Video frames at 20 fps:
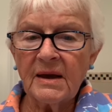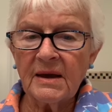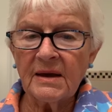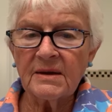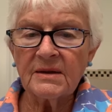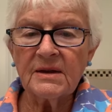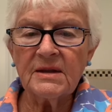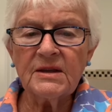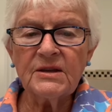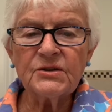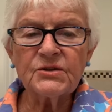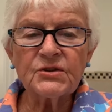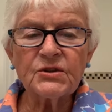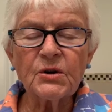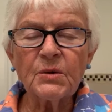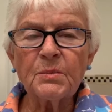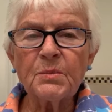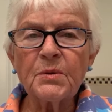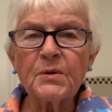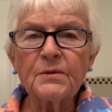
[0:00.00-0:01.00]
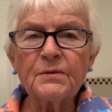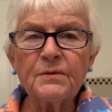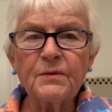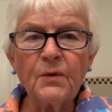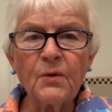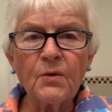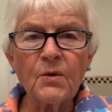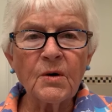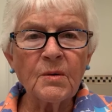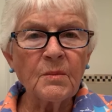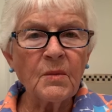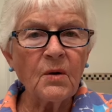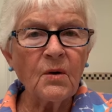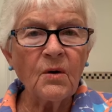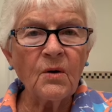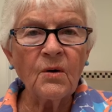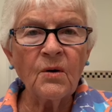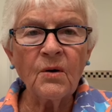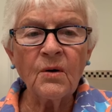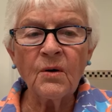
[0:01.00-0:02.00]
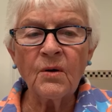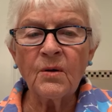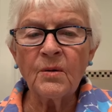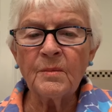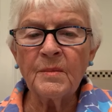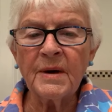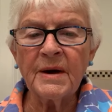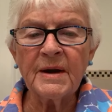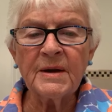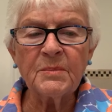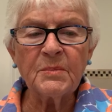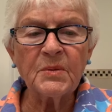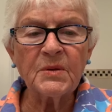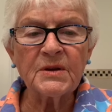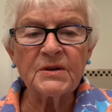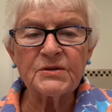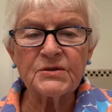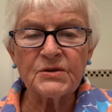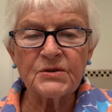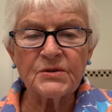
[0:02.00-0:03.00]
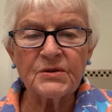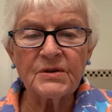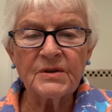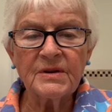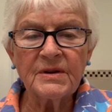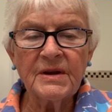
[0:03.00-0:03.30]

and he shall perform all my pleasure,